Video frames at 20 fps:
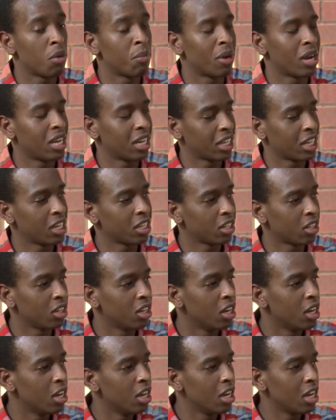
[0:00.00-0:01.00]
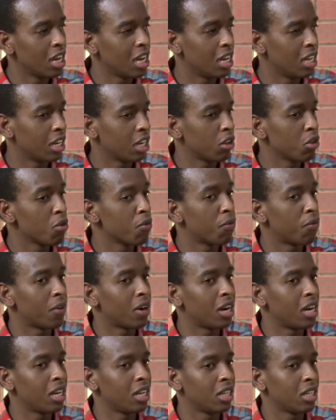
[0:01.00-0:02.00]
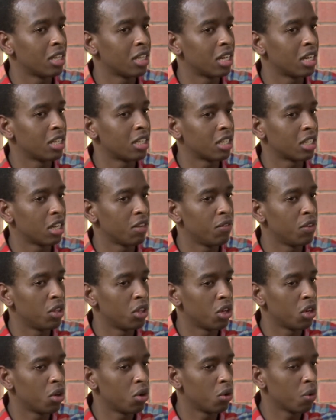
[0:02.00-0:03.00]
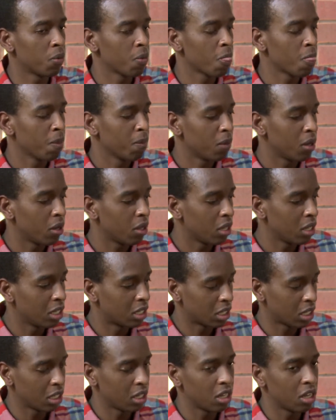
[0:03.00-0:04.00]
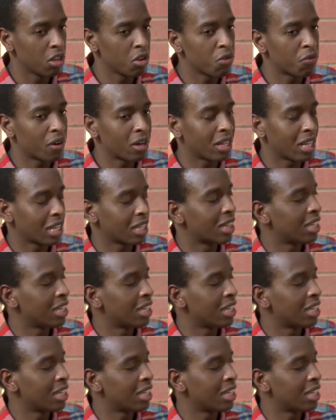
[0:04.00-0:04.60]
by in Kenya. And you find that even though you find like